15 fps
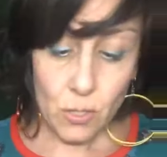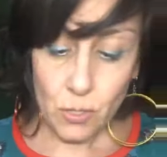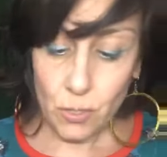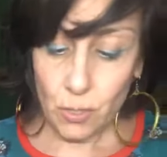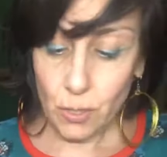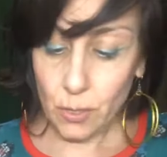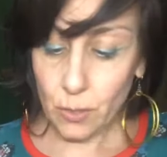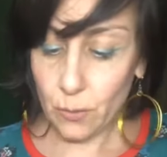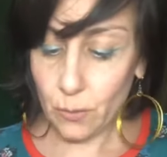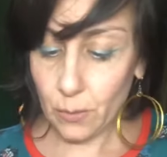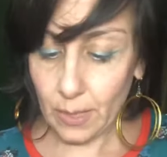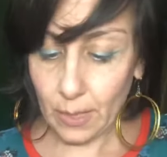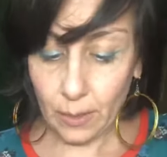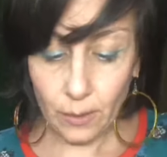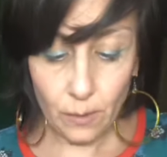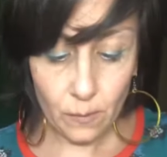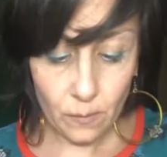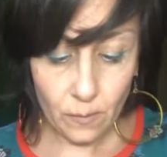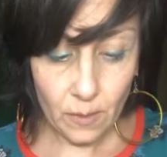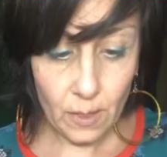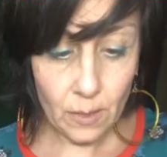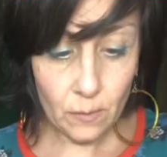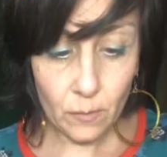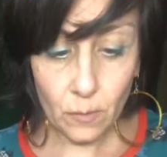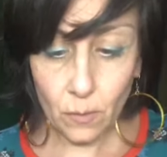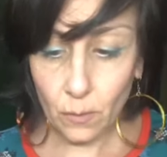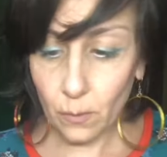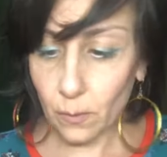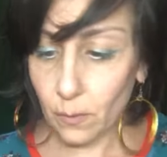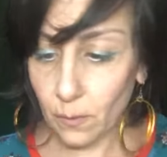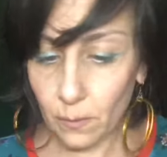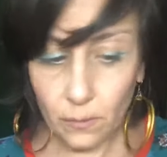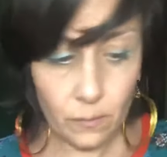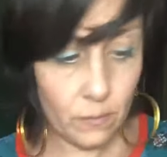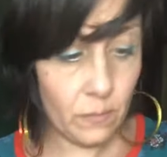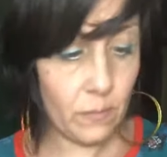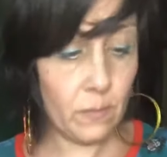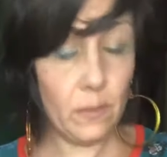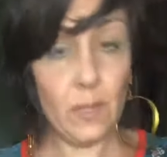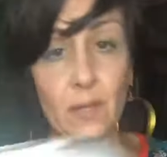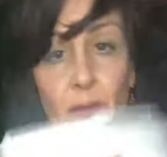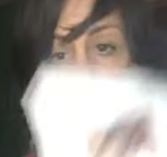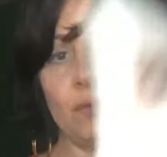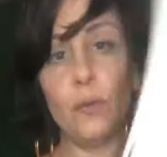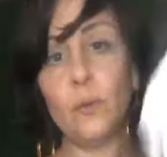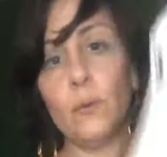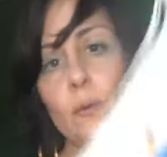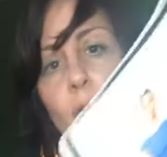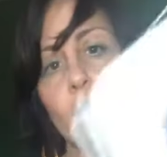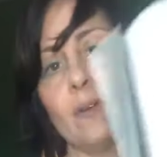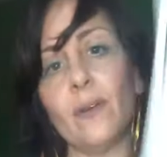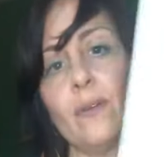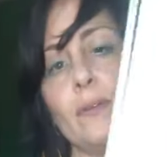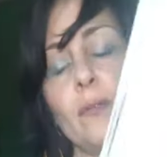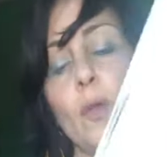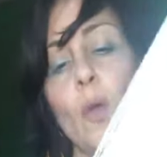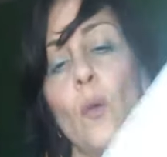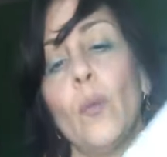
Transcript: to you, and I'll use these two girls,